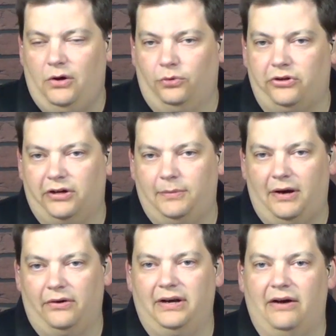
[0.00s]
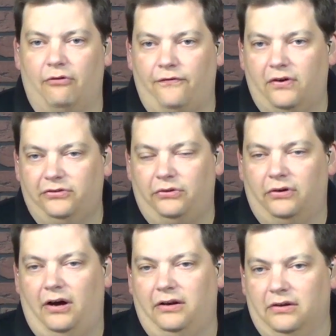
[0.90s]
we're talking about right now, we're focusing on
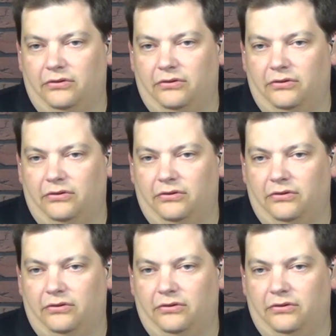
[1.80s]
audio.